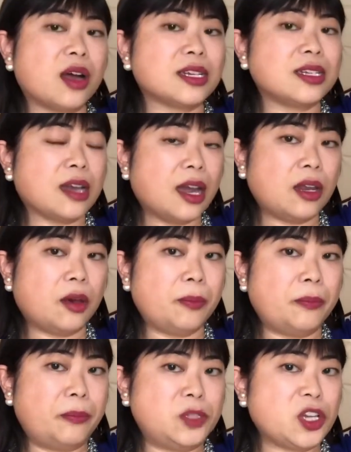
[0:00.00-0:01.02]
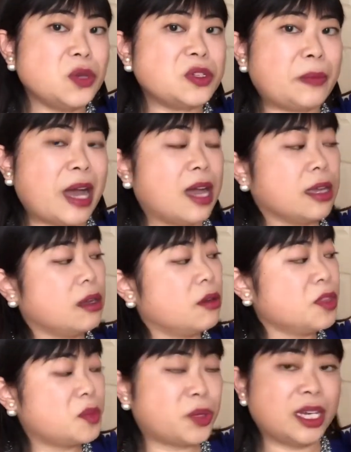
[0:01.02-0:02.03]
nylon tote bag on
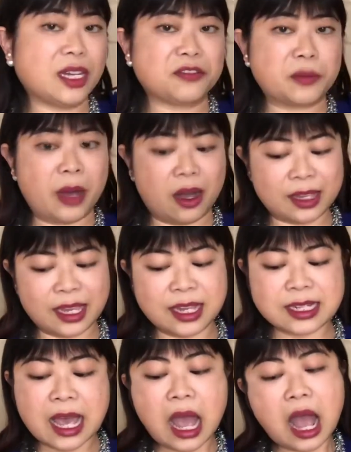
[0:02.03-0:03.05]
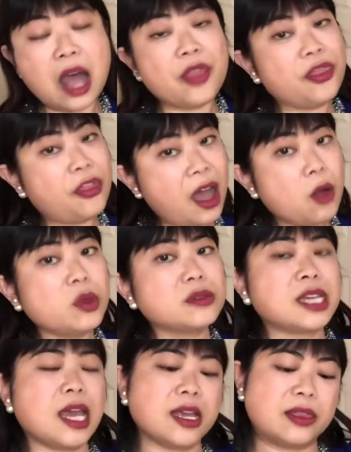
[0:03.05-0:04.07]
the pre-loved market, and that will
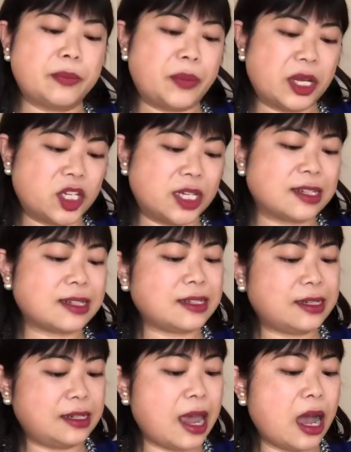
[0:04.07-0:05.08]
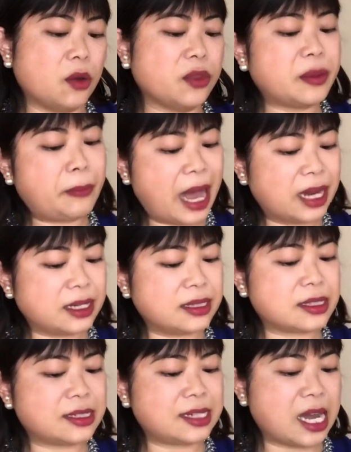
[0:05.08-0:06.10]
take the budget, now the
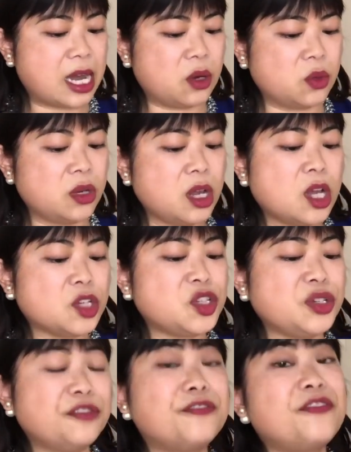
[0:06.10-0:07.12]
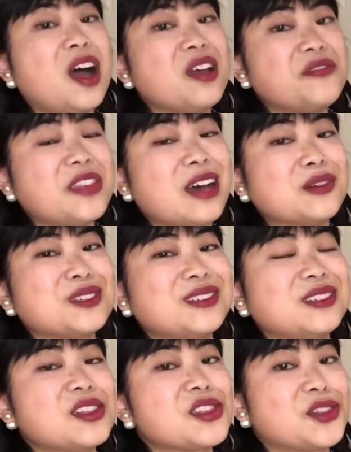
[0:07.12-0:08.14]
balance, down to
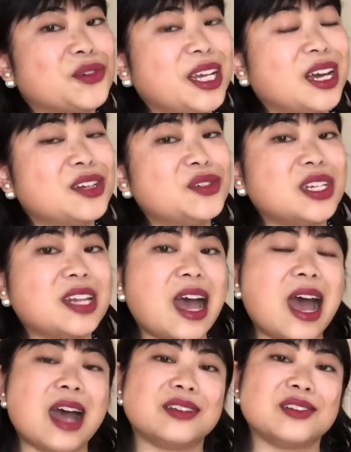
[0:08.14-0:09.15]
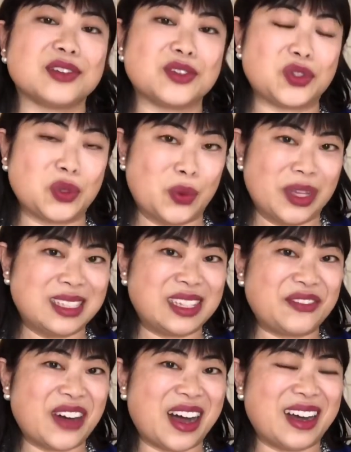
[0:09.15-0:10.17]

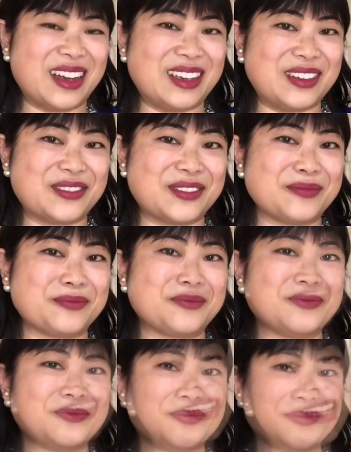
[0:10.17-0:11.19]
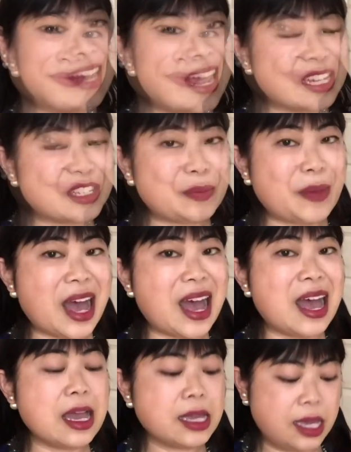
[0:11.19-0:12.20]
$5,325. The next
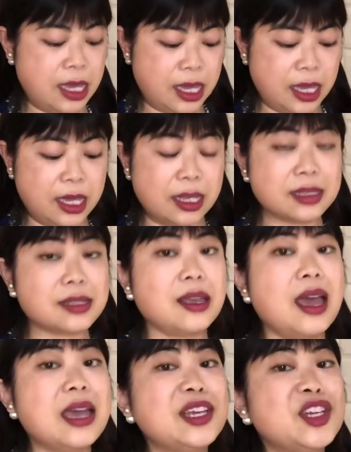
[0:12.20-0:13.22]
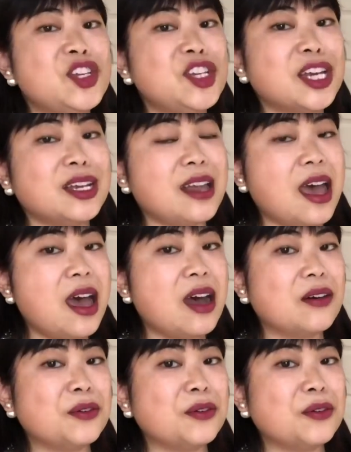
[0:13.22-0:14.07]
bag is a Chanel.